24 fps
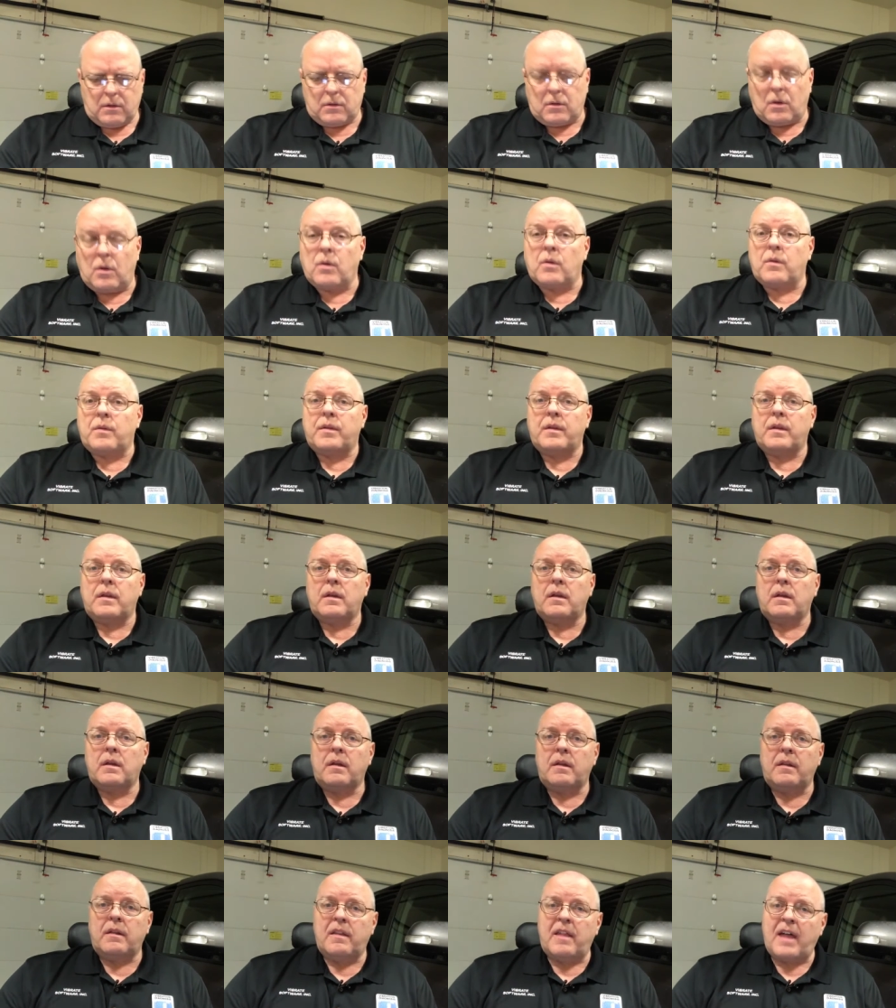So
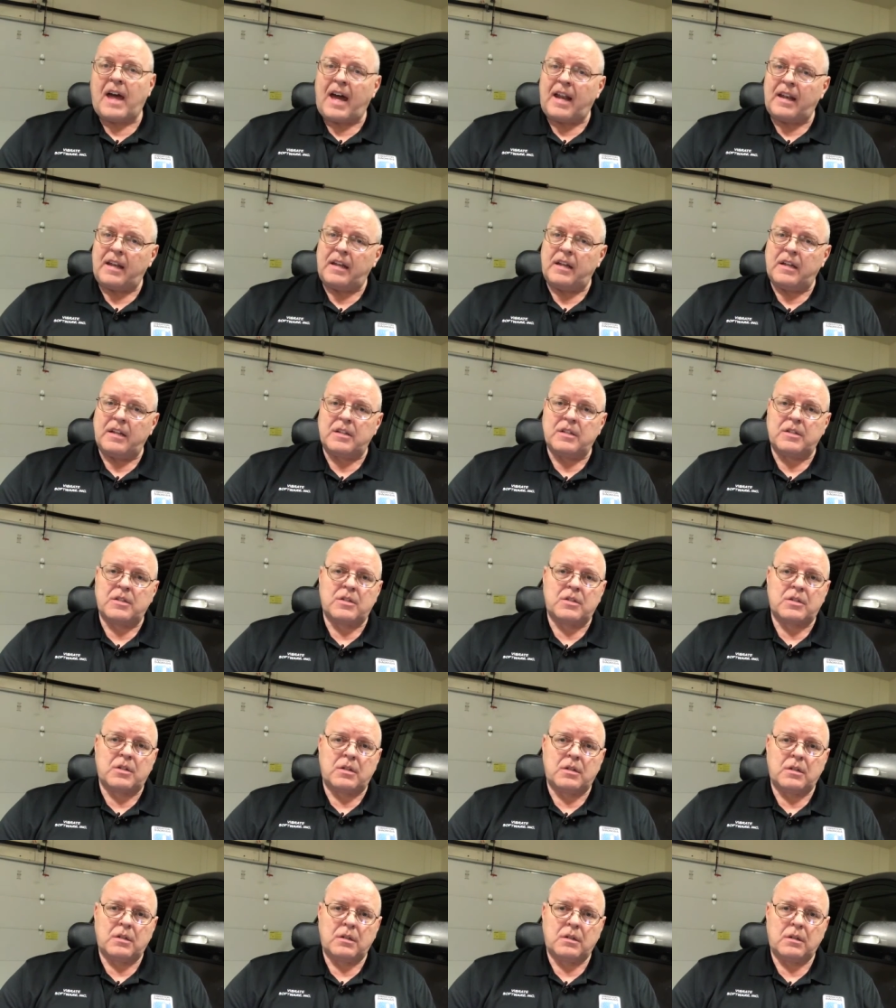that
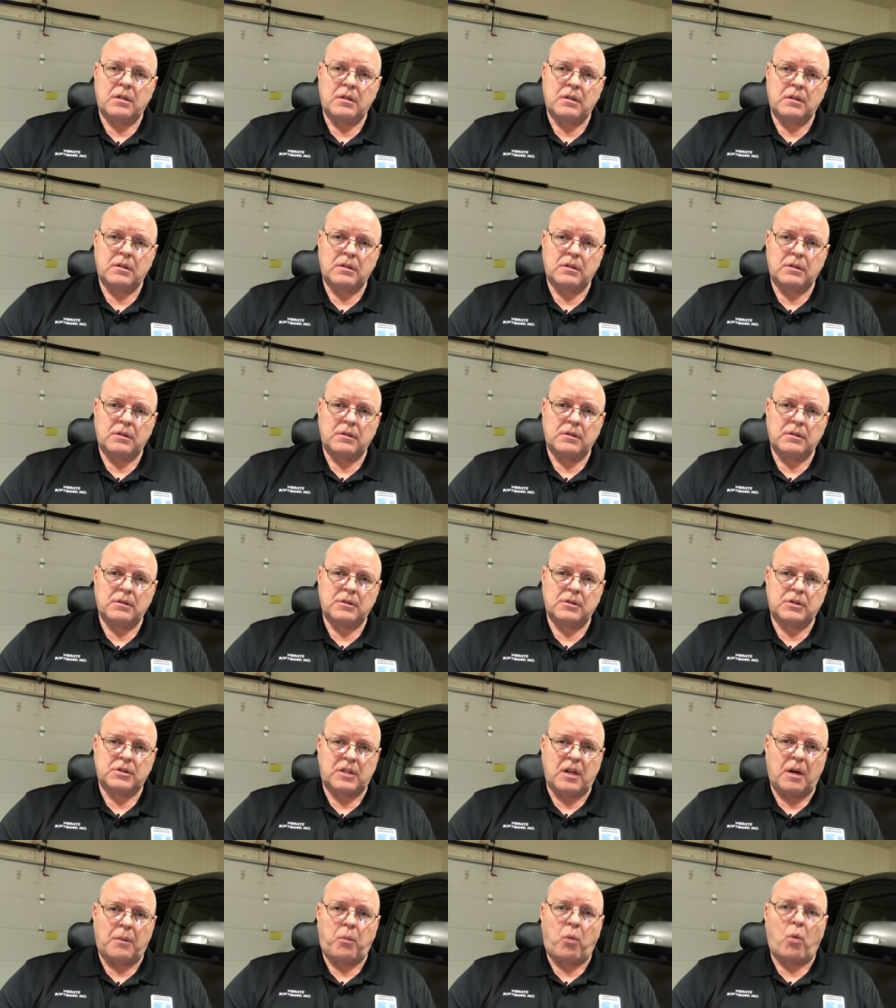is
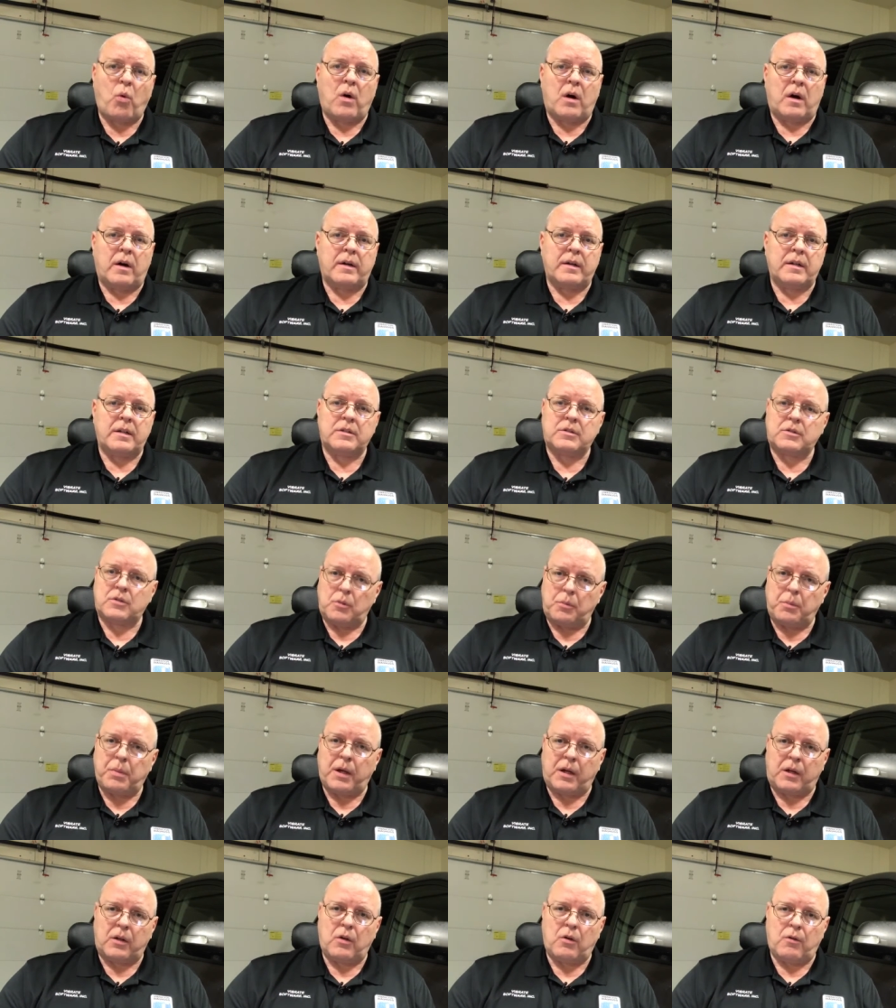step one, is to
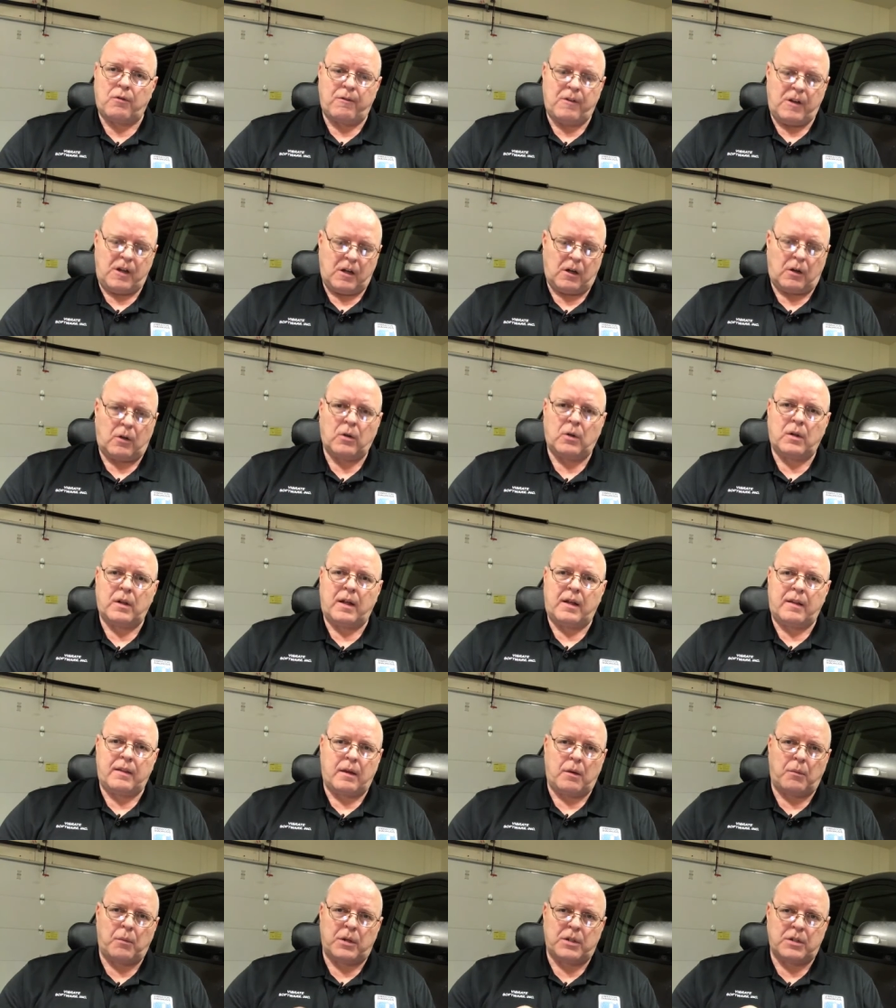pick your vehicle,
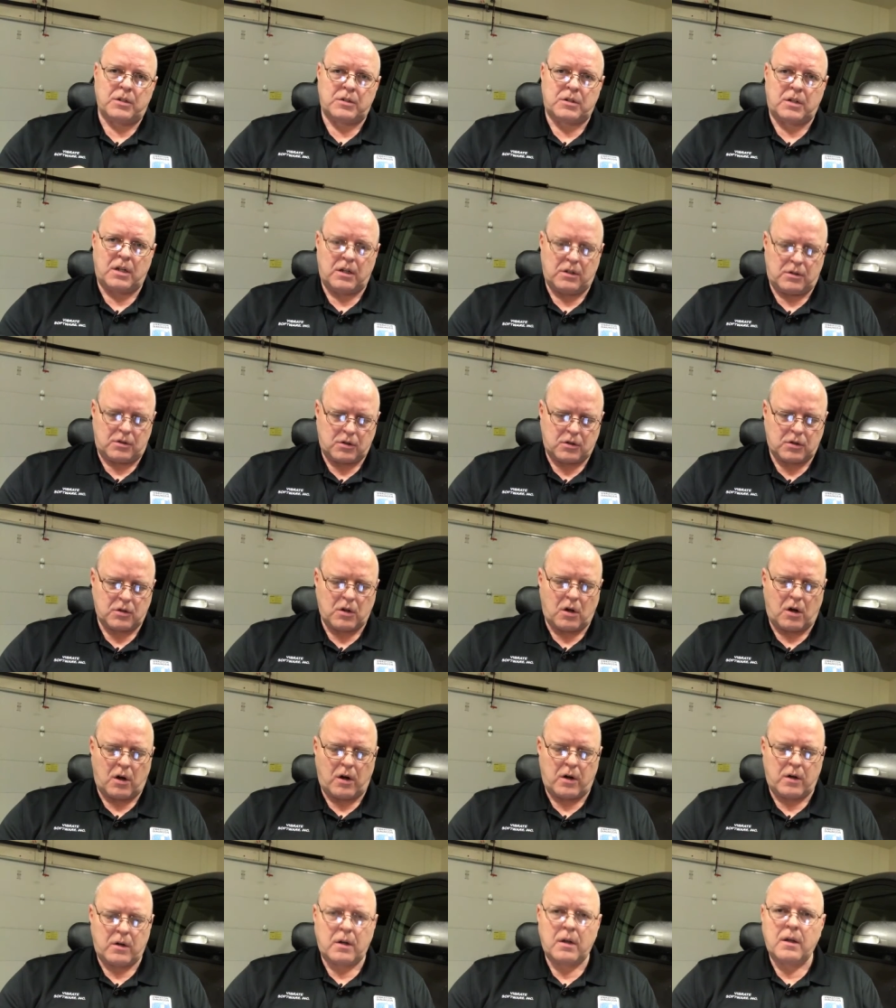and then we just hit
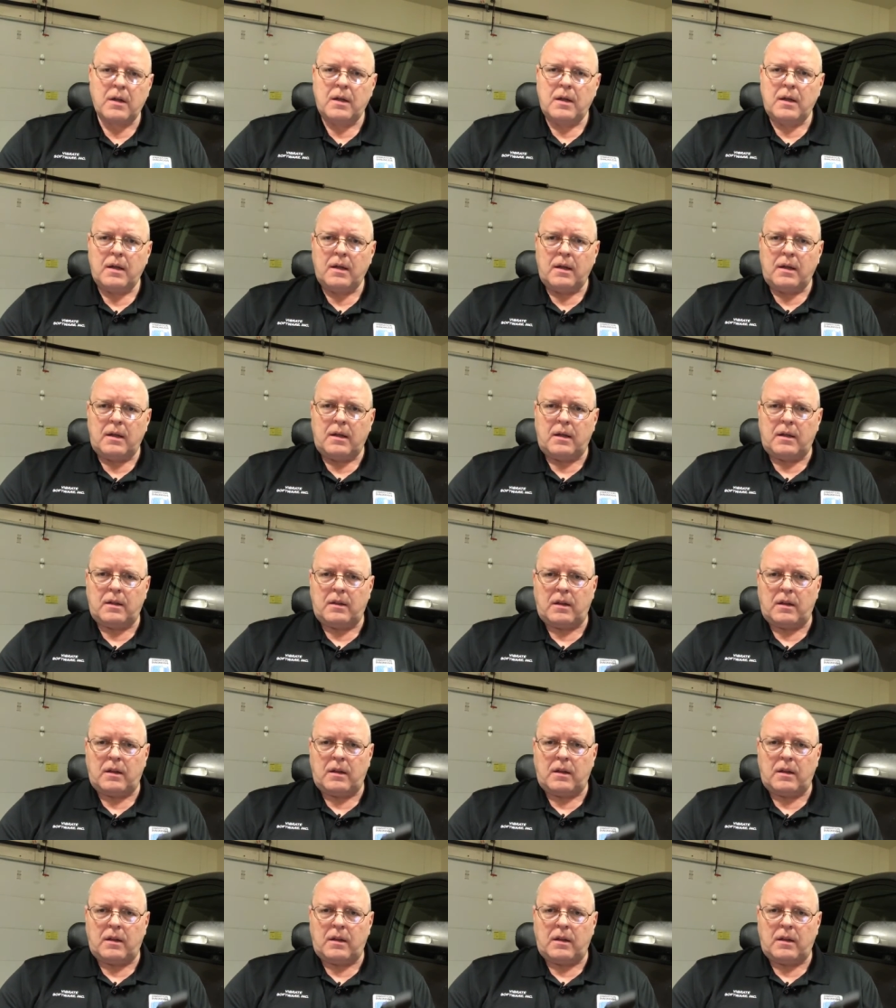start in